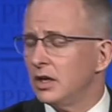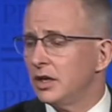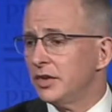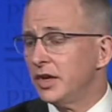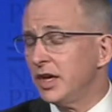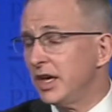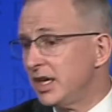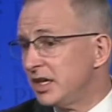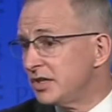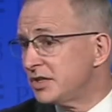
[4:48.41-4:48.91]

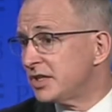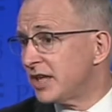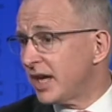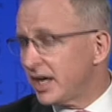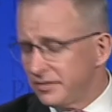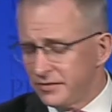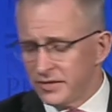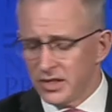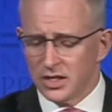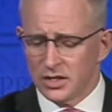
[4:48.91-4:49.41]
The
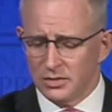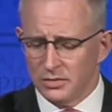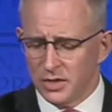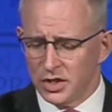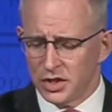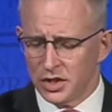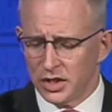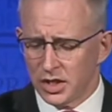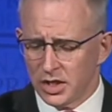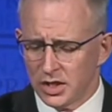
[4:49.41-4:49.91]
e-safety
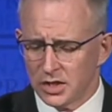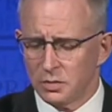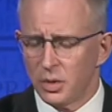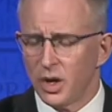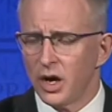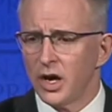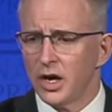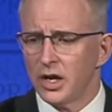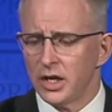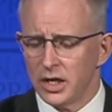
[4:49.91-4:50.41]
commissioner has
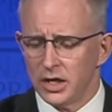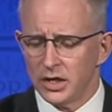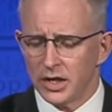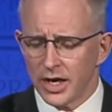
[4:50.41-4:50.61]
pioneered